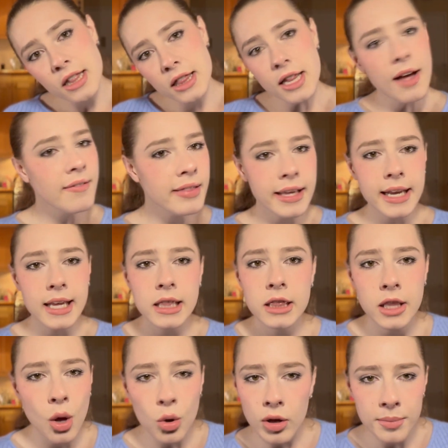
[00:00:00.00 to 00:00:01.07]
lovely
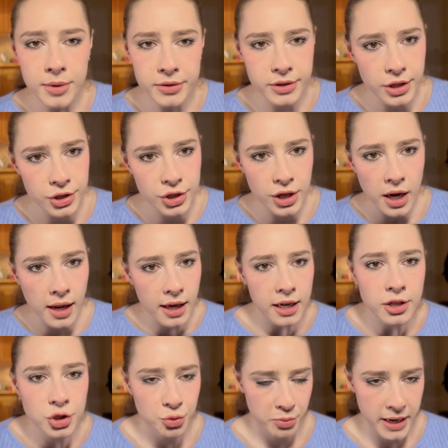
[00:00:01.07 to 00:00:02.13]
local musician
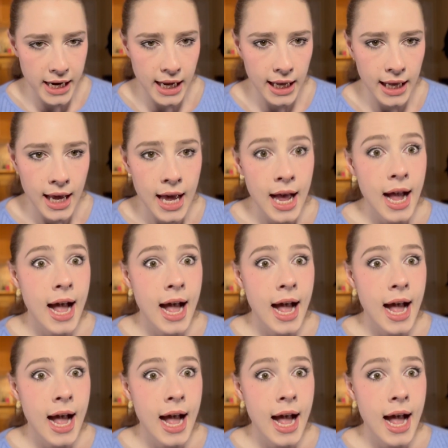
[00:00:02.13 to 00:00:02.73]
each week.